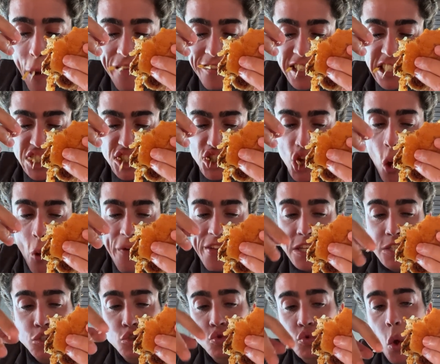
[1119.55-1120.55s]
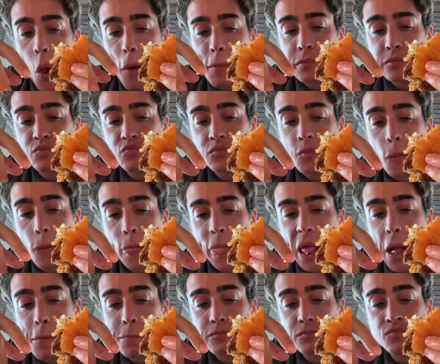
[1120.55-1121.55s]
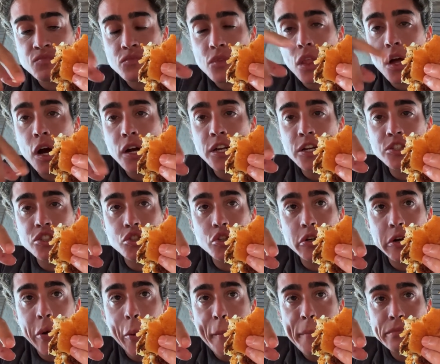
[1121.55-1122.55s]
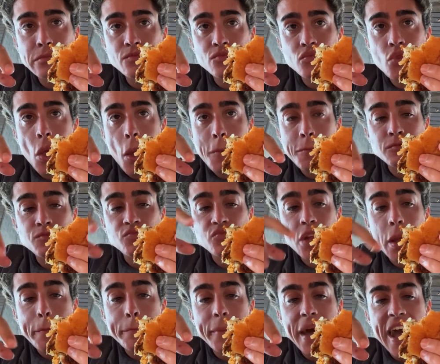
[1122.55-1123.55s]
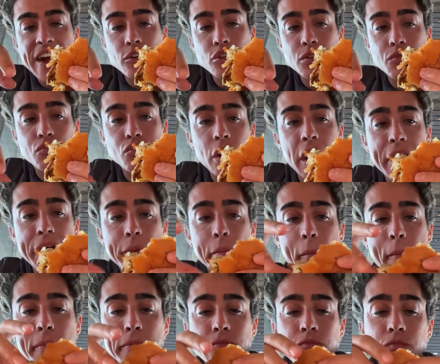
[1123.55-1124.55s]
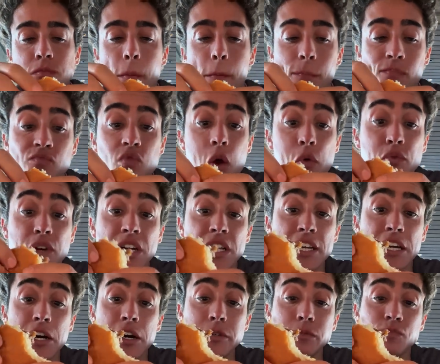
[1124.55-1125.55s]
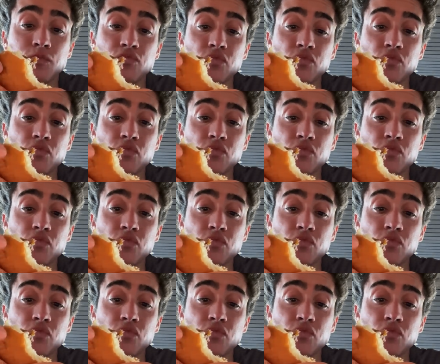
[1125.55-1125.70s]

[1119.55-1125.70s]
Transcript: since you're a girl, you have. Okay, there it goes. The onions are battered and fried. Really good.